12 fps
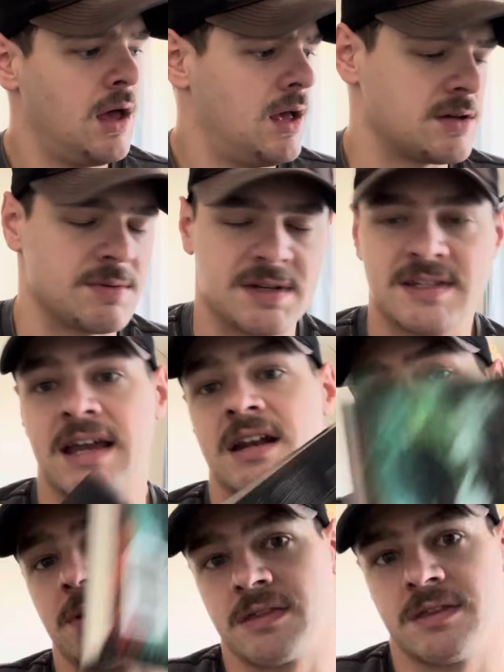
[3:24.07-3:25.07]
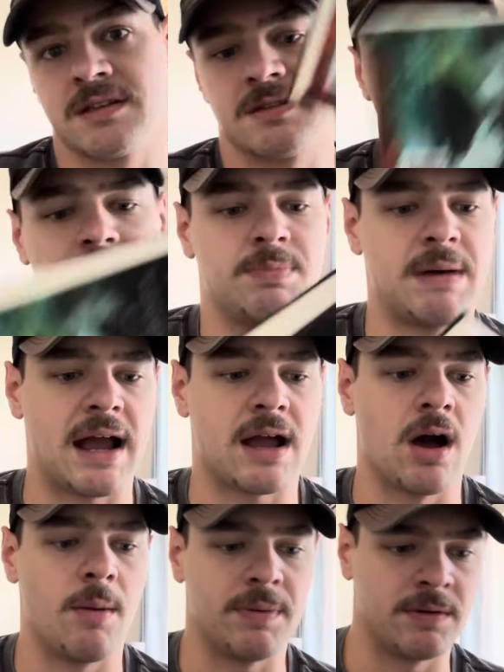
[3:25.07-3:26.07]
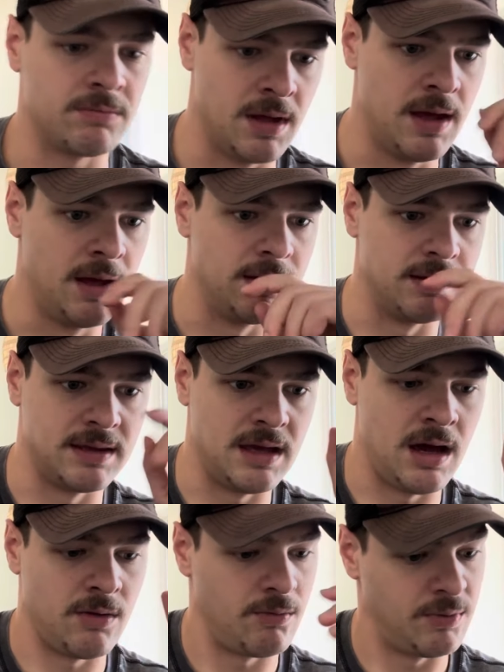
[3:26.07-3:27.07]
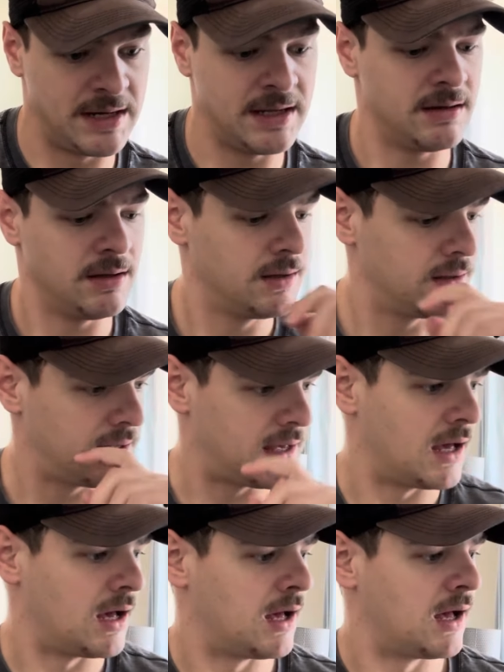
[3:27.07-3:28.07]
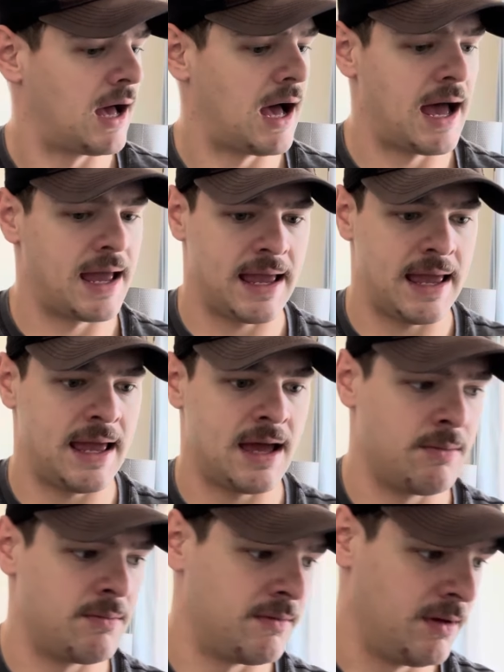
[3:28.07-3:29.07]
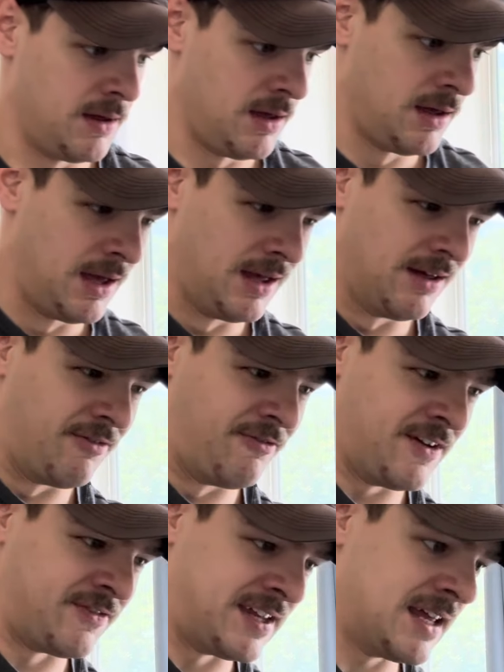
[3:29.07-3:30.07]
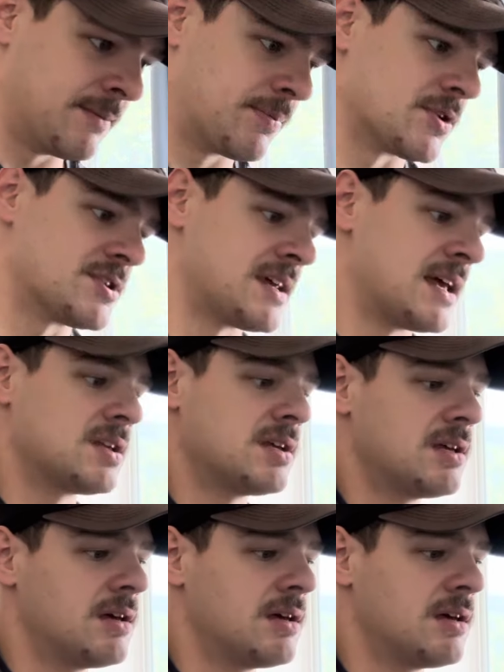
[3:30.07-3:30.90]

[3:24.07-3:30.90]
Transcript: So I'm excited to pick this back up and read it. I am 15%